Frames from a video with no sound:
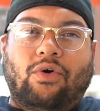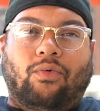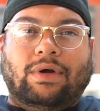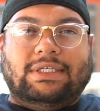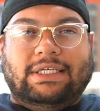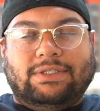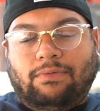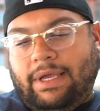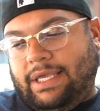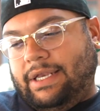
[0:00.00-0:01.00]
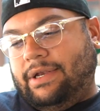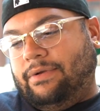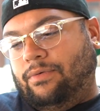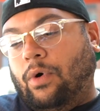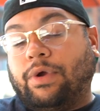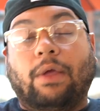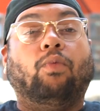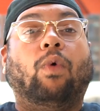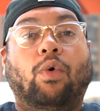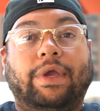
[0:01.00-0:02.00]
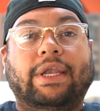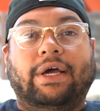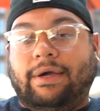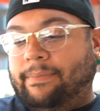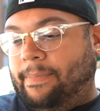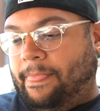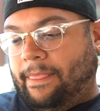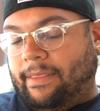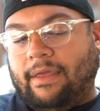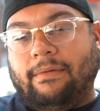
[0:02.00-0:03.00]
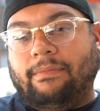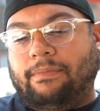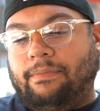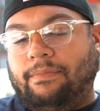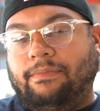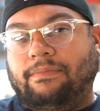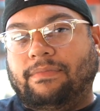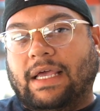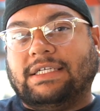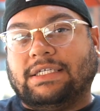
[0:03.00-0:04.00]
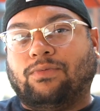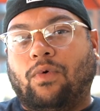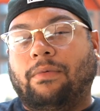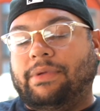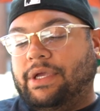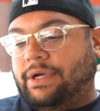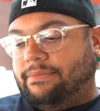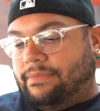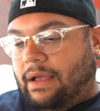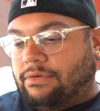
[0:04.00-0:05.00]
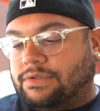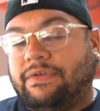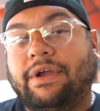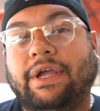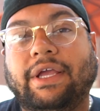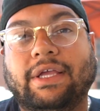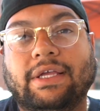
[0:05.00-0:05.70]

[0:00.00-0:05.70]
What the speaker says: once he's woken up. That just warmed me up. I was very